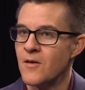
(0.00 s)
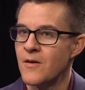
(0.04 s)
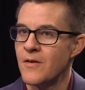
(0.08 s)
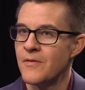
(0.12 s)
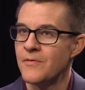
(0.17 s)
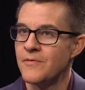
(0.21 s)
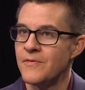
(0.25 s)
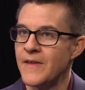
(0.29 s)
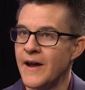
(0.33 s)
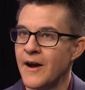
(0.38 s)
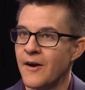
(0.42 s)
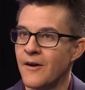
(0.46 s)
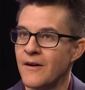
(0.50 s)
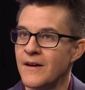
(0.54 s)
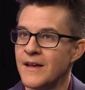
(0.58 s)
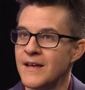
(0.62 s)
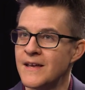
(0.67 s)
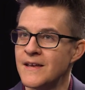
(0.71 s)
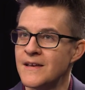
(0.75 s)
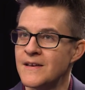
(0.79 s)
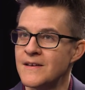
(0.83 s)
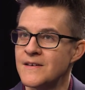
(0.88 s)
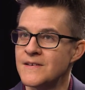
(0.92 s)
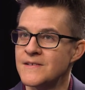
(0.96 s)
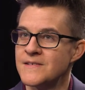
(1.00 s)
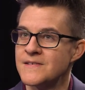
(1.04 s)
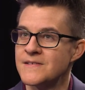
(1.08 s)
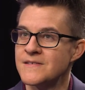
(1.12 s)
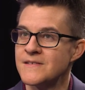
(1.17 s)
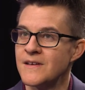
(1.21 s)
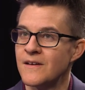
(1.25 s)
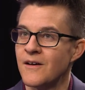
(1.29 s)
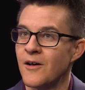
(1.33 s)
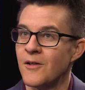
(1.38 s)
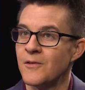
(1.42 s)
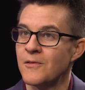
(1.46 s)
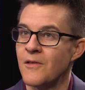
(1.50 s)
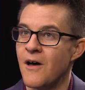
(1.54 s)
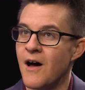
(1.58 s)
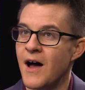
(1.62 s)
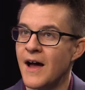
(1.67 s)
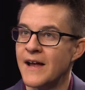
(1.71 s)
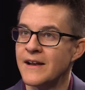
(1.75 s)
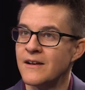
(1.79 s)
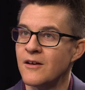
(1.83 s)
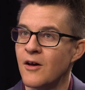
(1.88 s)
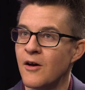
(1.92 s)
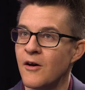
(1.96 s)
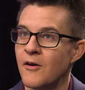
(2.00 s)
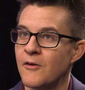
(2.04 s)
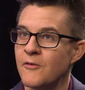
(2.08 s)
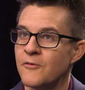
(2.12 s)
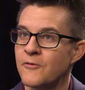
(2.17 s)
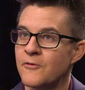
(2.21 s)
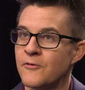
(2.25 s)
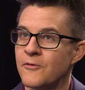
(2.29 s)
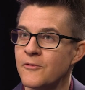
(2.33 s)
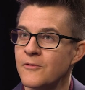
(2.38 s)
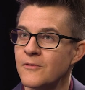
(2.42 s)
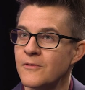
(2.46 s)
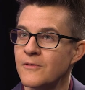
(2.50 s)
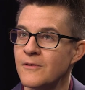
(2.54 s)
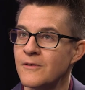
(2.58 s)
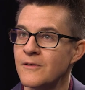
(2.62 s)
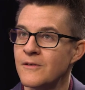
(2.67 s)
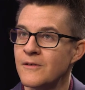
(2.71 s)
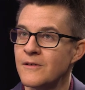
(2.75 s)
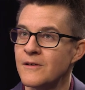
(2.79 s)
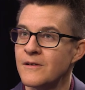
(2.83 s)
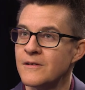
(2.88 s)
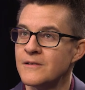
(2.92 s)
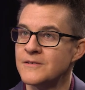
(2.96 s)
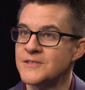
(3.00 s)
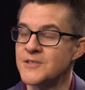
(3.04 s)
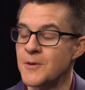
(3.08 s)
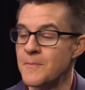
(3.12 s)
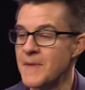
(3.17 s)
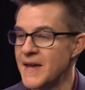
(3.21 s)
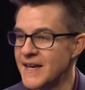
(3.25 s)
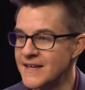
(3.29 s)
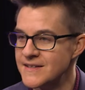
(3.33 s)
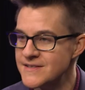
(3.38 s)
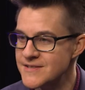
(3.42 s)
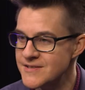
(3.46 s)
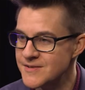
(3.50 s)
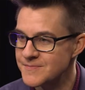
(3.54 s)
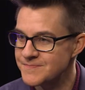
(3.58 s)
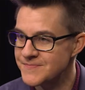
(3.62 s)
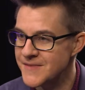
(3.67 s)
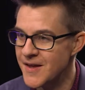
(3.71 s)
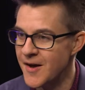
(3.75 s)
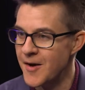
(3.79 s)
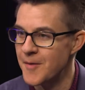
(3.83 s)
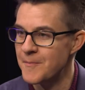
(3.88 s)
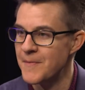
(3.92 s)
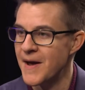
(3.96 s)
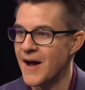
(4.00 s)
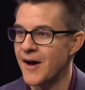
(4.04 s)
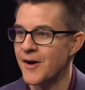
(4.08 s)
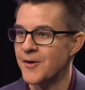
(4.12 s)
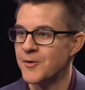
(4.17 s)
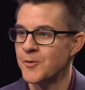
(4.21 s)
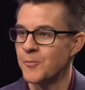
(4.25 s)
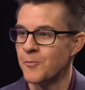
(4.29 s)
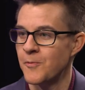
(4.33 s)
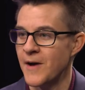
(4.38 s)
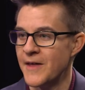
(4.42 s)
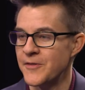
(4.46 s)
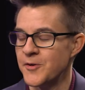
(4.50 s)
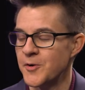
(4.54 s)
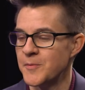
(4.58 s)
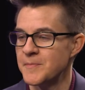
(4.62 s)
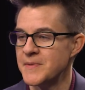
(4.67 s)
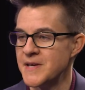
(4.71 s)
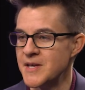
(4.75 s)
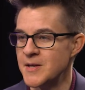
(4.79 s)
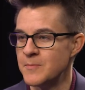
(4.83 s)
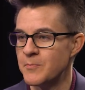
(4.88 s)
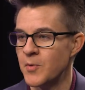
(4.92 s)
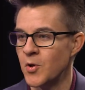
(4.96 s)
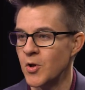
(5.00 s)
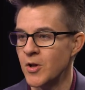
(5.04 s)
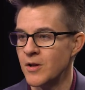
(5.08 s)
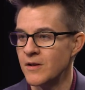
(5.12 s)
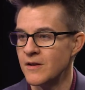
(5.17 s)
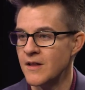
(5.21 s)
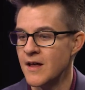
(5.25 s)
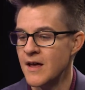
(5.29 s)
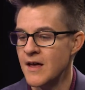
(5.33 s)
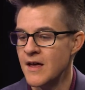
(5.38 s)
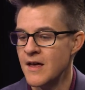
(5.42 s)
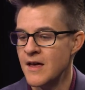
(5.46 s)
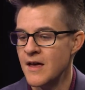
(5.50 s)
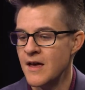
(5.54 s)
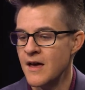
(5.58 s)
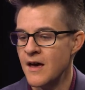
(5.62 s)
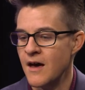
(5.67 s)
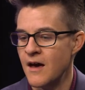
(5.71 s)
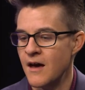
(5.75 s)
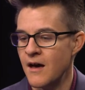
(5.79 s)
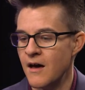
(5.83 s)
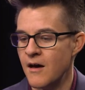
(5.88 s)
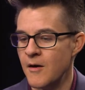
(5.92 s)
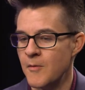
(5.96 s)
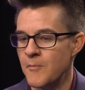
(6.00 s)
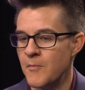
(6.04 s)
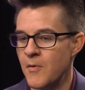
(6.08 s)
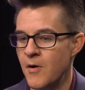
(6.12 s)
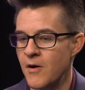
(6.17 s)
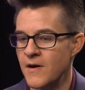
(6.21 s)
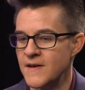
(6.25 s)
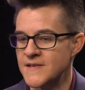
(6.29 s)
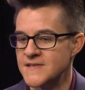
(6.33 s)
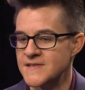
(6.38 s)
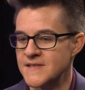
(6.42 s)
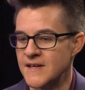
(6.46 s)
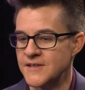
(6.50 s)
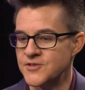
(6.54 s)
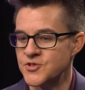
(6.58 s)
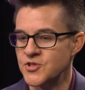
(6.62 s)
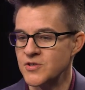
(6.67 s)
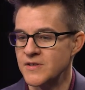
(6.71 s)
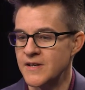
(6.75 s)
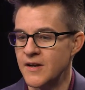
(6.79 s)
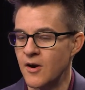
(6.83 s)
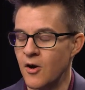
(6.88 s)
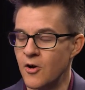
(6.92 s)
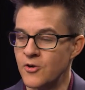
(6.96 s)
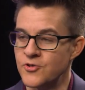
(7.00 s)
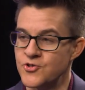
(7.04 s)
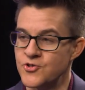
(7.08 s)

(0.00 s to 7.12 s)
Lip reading: There is a lot of debate about whether people essentially are